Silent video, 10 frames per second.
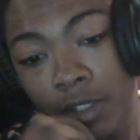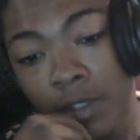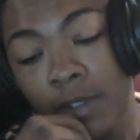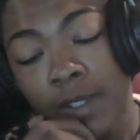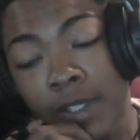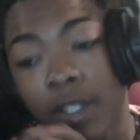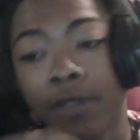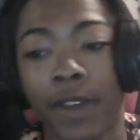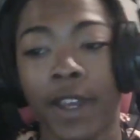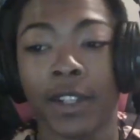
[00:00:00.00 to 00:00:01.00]
Yeah,
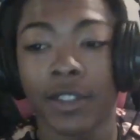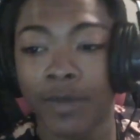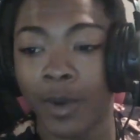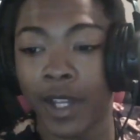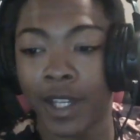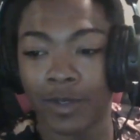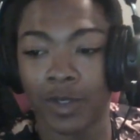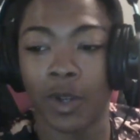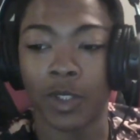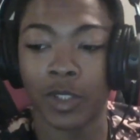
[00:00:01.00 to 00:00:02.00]
facts, 4.5
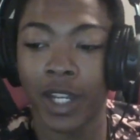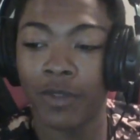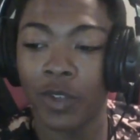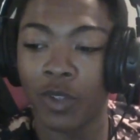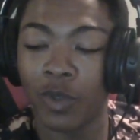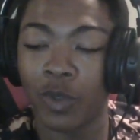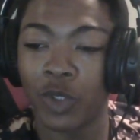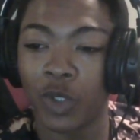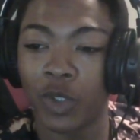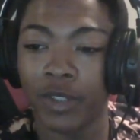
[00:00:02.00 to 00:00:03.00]
stars. Like the video if you
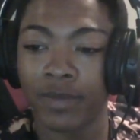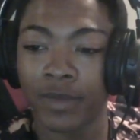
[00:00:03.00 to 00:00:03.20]
enjoyed.